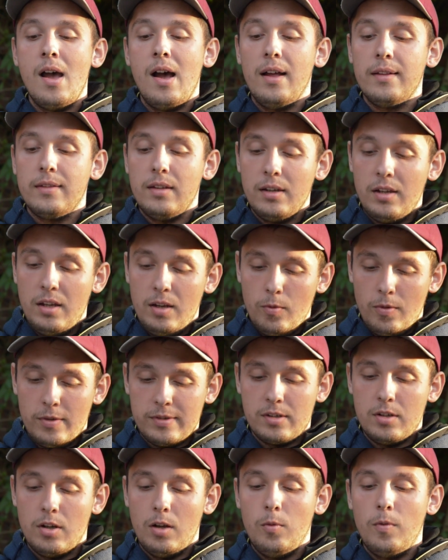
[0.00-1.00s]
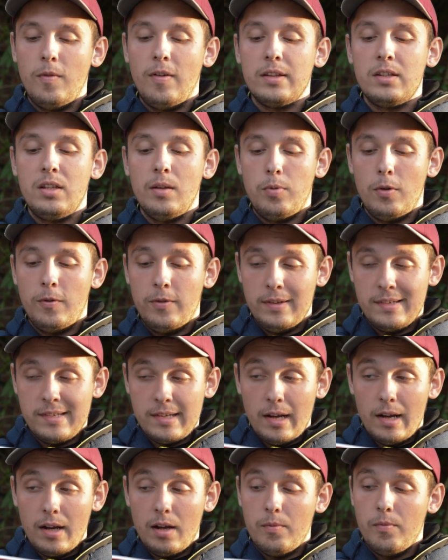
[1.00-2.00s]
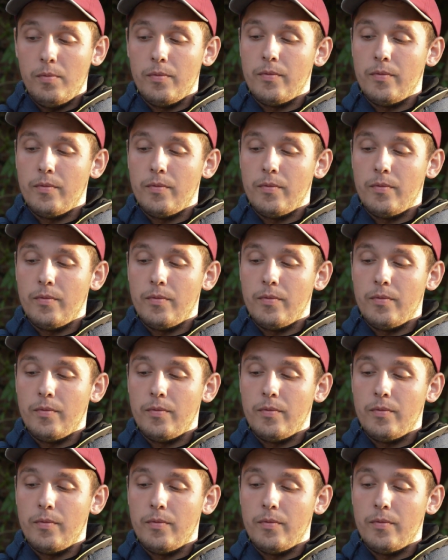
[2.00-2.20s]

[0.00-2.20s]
and then he was gone with a tip of his hat.